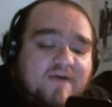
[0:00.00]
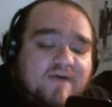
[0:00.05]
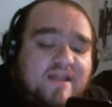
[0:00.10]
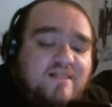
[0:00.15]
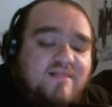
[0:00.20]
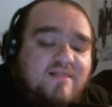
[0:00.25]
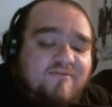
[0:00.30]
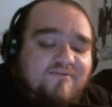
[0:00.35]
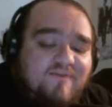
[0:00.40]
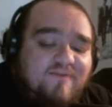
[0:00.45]

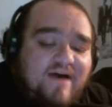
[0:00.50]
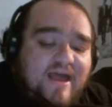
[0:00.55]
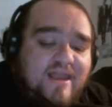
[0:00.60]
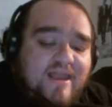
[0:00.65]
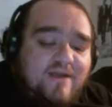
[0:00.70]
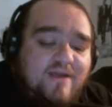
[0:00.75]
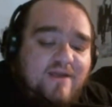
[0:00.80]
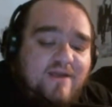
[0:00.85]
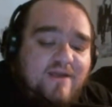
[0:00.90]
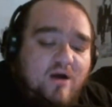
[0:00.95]
fight the
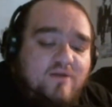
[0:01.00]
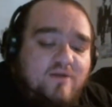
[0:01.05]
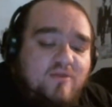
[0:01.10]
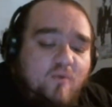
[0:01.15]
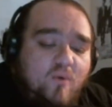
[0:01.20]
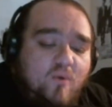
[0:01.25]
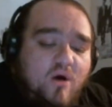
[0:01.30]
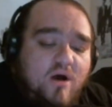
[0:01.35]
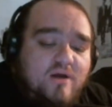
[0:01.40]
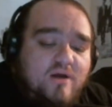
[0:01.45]
fight,
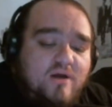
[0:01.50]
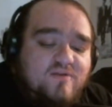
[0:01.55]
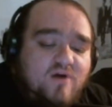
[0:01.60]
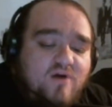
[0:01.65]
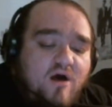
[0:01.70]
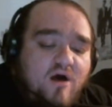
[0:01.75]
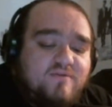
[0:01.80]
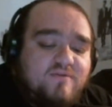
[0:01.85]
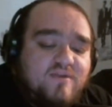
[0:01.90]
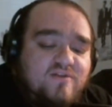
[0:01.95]
walk the walk,
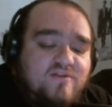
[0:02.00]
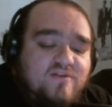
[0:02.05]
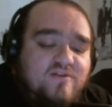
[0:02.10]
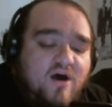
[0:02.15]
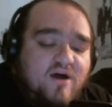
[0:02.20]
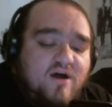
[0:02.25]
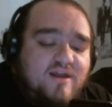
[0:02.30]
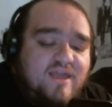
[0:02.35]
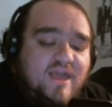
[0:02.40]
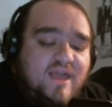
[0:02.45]
talk the
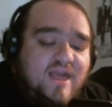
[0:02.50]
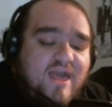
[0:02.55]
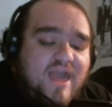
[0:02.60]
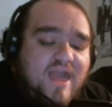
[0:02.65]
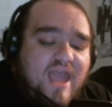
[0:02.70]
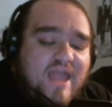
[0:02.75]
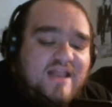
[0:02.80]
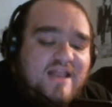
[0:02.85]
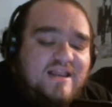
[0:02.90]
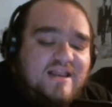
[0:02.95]
talk,
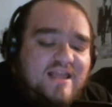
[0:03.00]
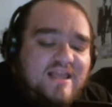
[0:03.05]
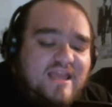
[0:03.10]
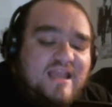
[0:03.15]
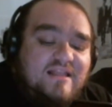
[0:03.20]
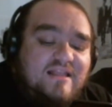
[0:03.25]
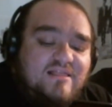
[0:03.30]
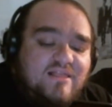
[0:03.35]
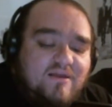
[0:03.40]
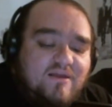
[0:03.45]
and
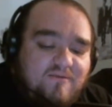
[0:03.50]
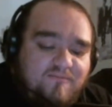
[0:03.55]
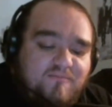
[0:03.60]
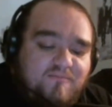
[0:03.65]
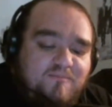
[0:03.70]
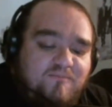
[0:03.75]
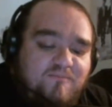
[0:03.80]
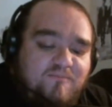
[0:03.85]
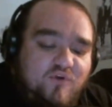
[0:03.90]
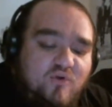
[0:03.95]
eat
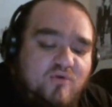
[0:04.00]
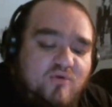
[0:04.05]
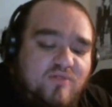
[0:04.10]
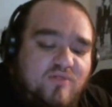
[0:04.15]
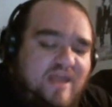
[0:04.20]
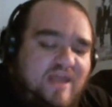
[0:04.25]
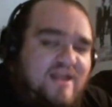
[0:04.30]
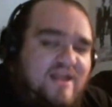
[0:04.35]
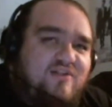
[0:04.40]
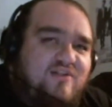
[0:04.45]
the
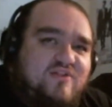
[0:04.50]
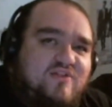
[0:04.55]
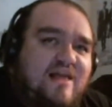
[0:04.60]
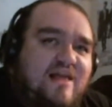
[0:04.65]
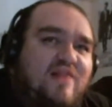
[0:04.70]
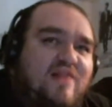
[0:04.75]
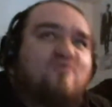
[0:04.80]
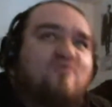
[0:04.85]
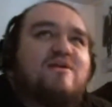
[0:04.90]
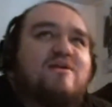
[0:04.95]
food like a
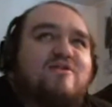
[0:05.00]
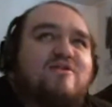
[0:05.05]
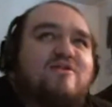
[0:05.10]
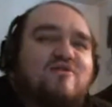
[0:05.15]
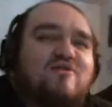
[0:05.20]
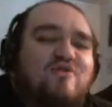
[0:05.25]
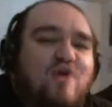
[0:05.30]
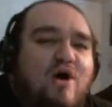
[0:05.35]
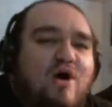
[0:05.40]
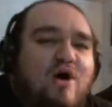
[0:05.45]
celery
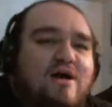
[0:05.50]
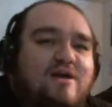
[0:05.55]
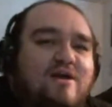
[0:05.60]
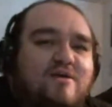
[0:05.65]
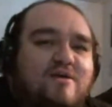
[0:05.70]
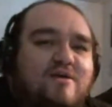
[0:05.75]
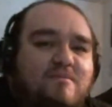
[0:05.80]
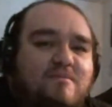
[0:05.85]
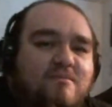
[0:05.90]
stalk."